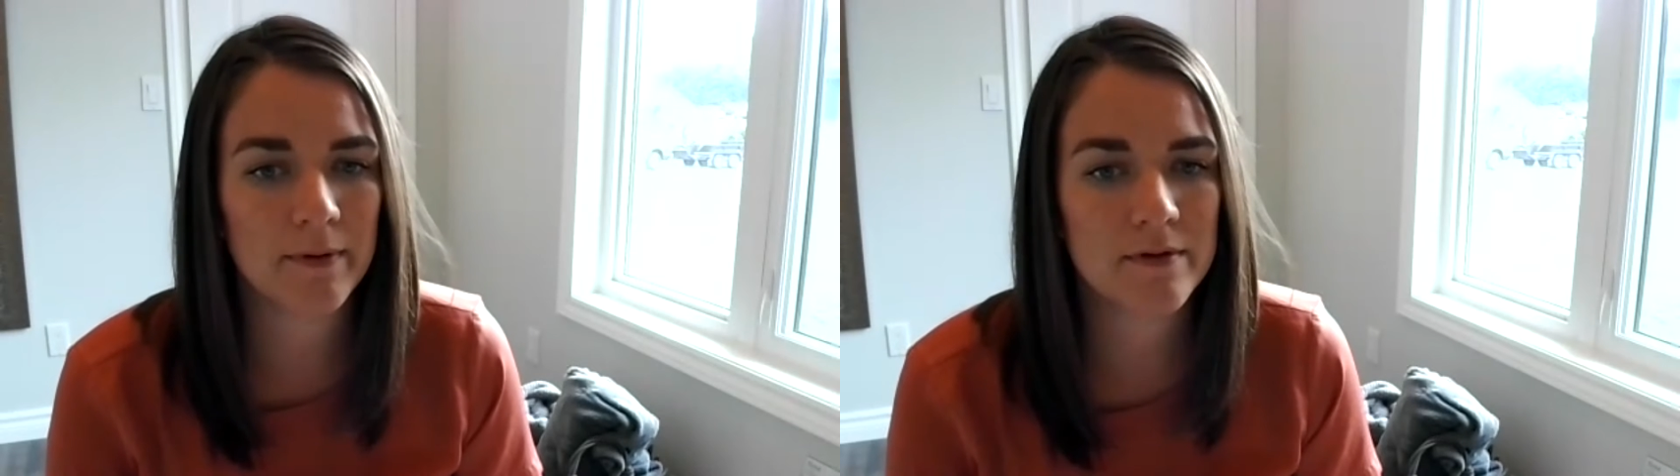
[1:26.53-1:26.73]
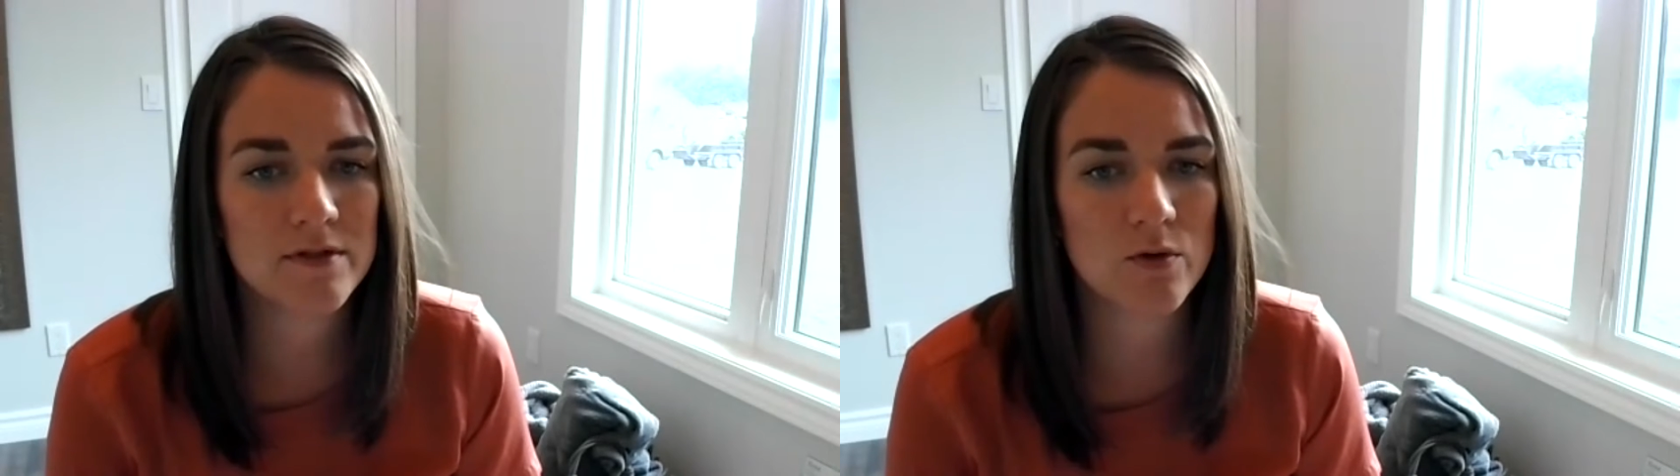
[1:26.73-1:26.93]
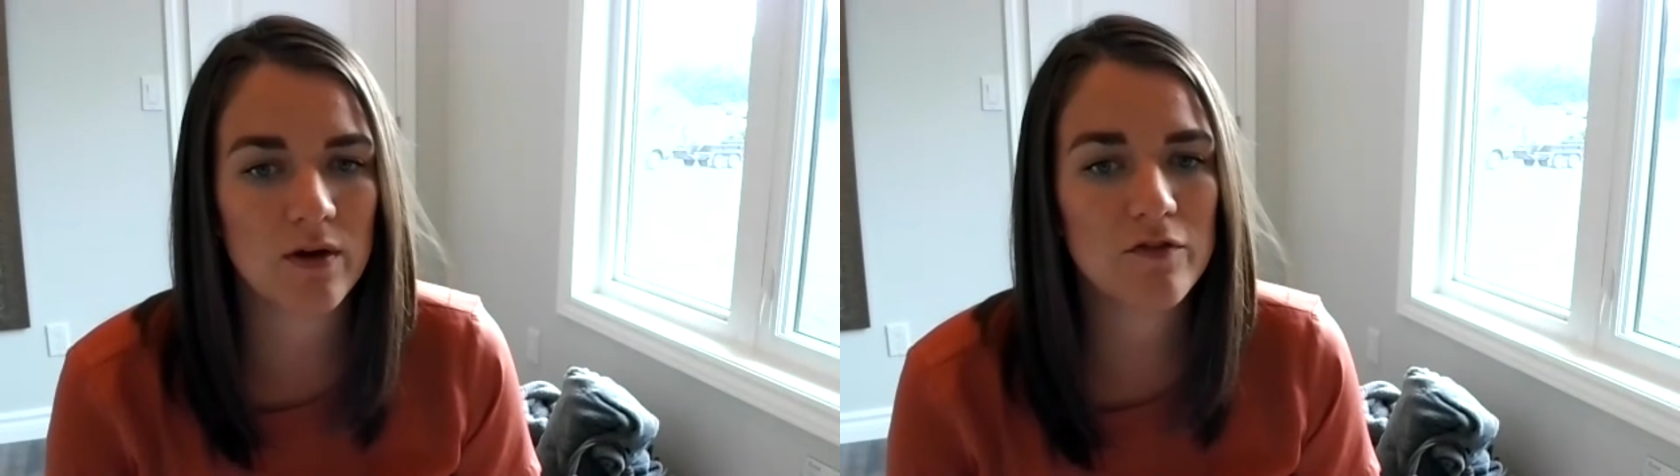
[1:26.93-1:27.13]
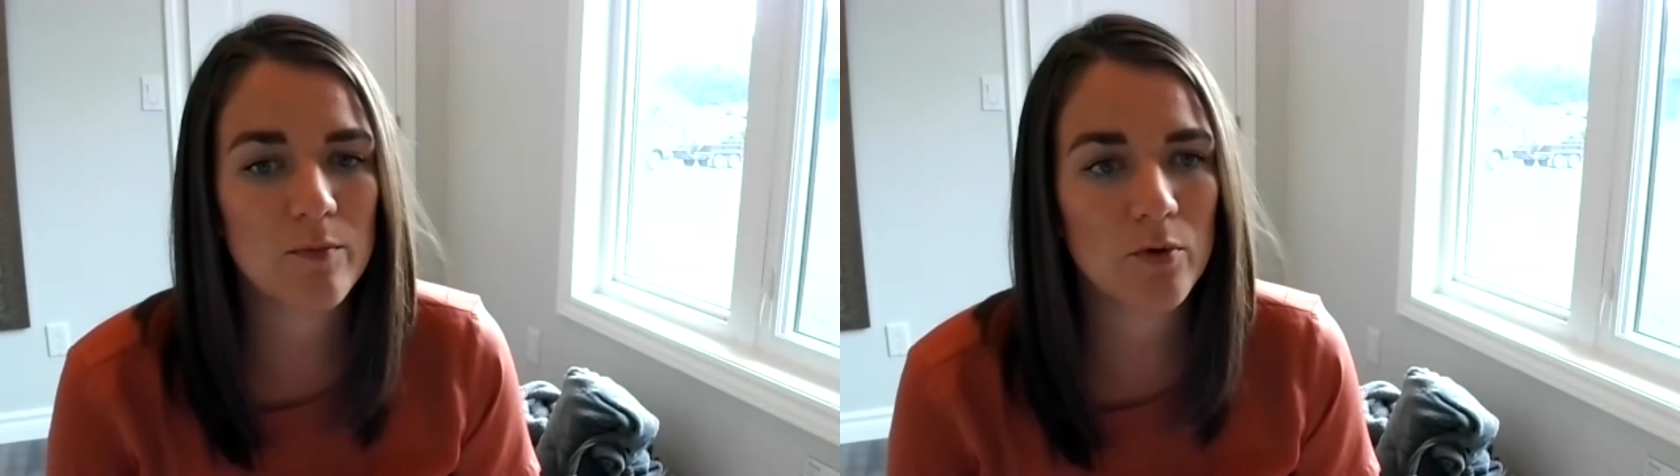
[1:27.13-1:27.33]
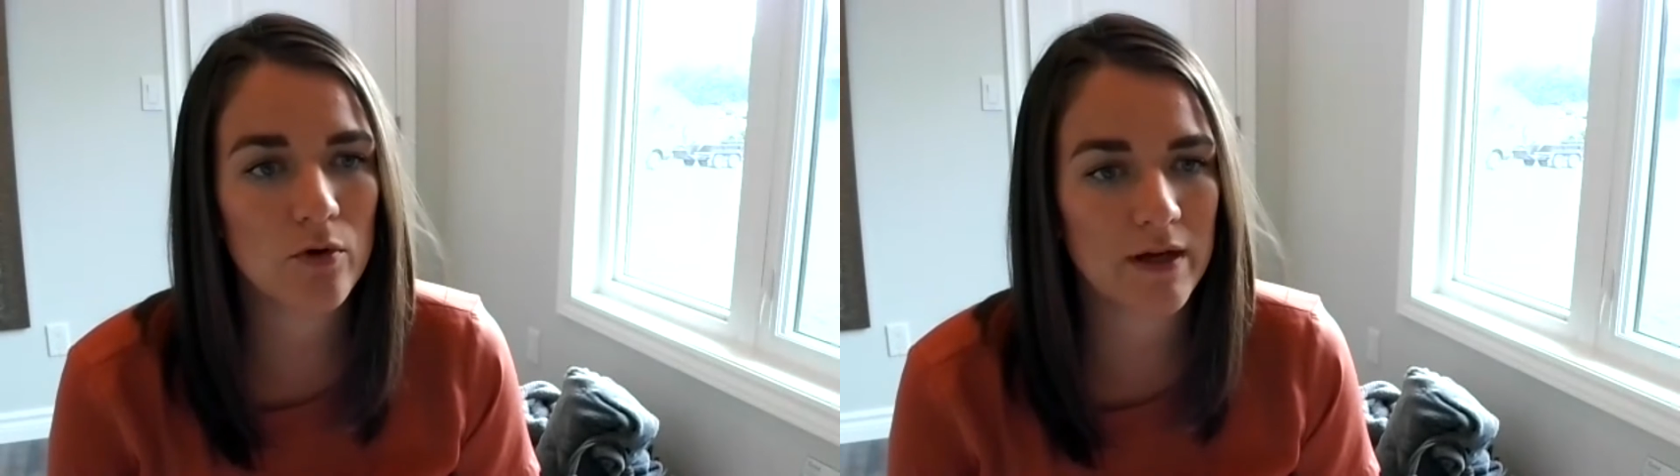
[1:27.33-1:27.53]
So if the
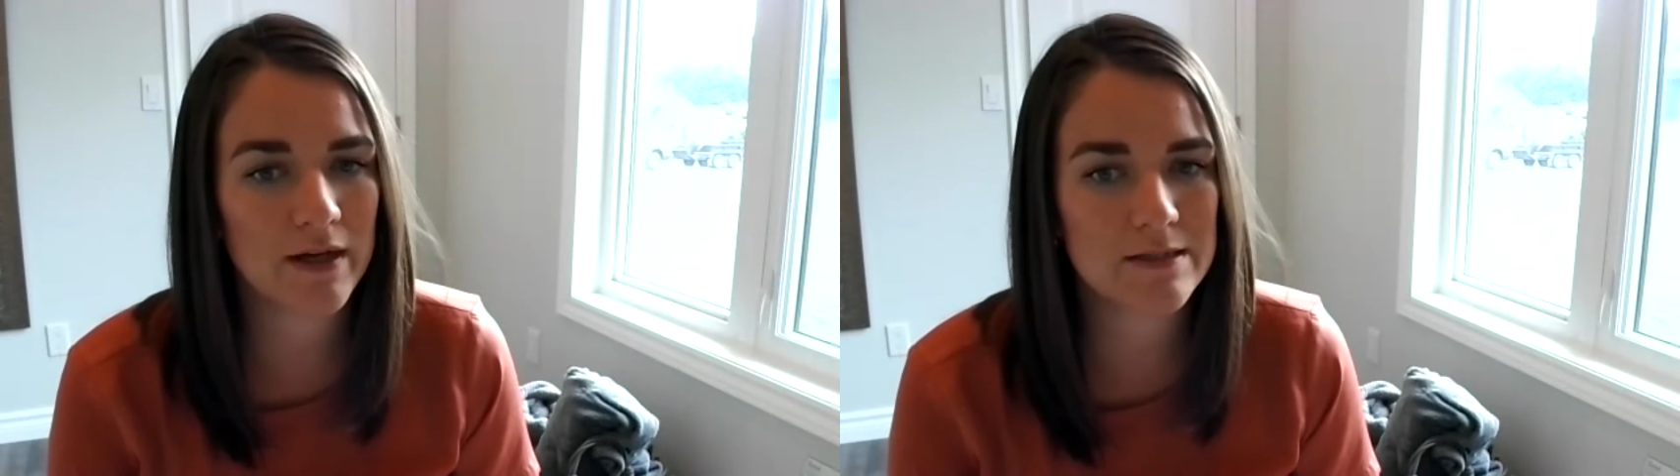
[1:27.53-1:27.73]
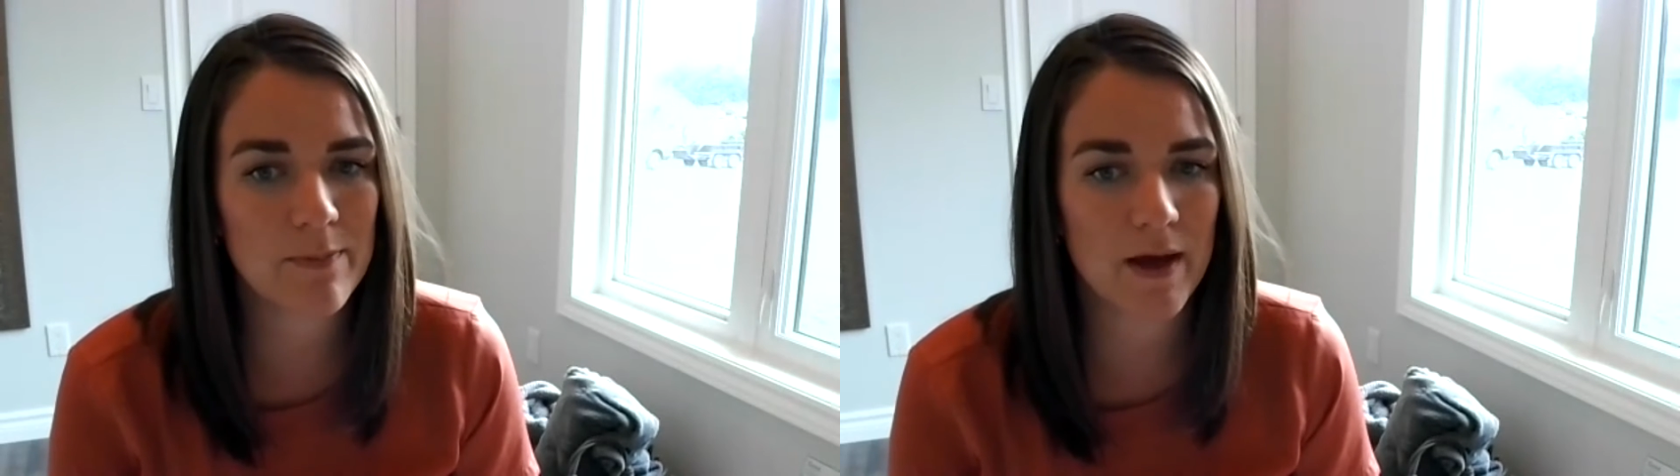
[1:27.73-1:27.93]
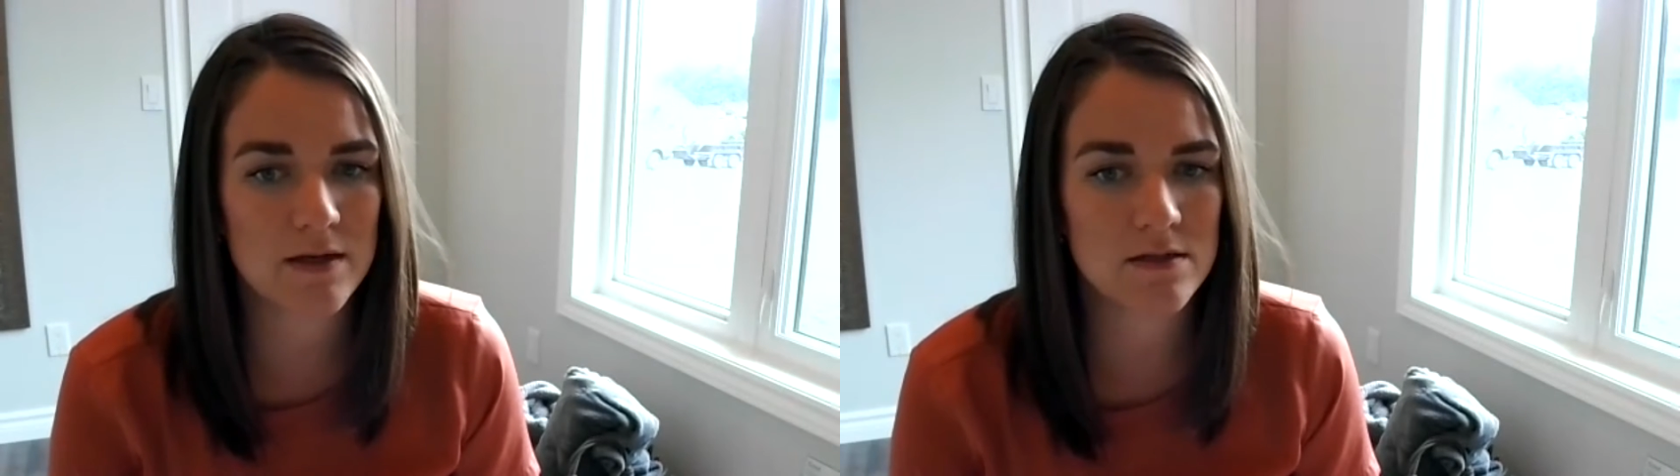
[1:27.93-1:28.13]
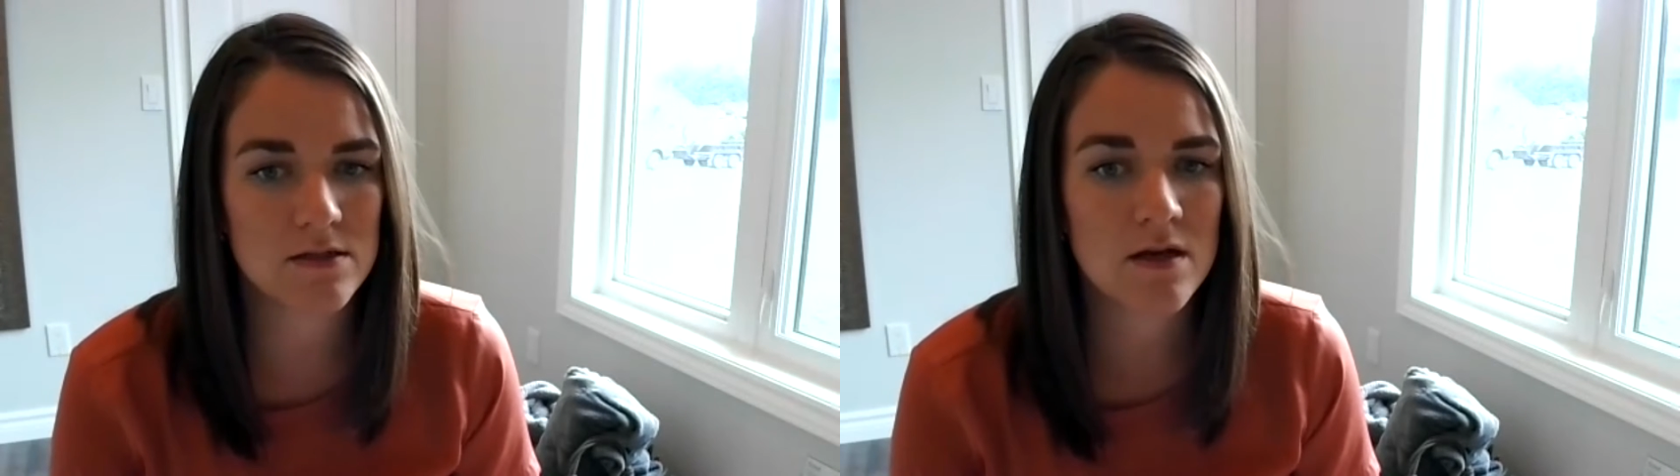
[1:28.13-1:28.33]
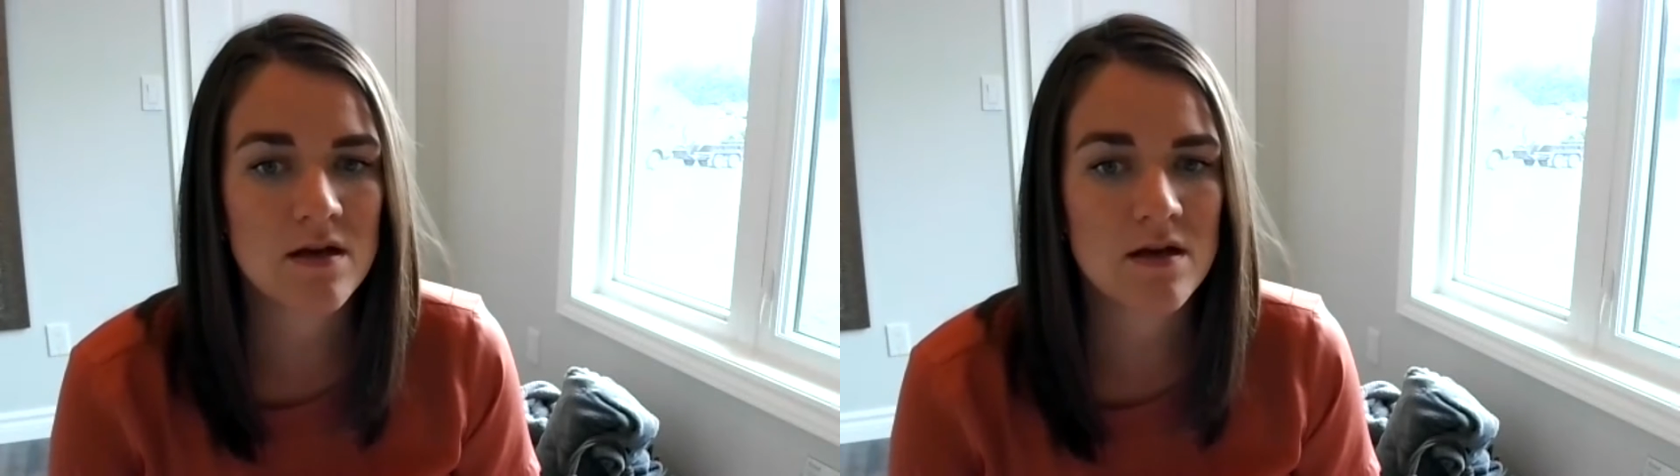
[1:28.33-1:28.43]
pole gets bent,